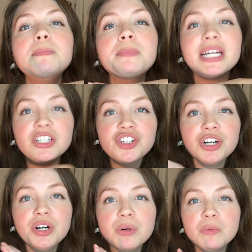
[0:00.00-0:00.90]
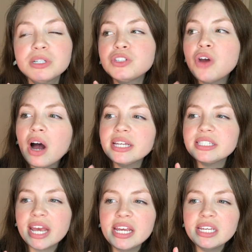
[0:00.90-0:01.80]
picture was not
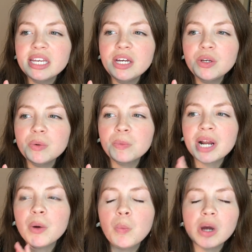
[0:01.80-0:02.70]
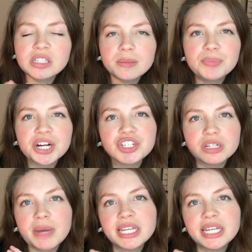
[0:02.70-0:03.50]
taken when I wasn't brushing my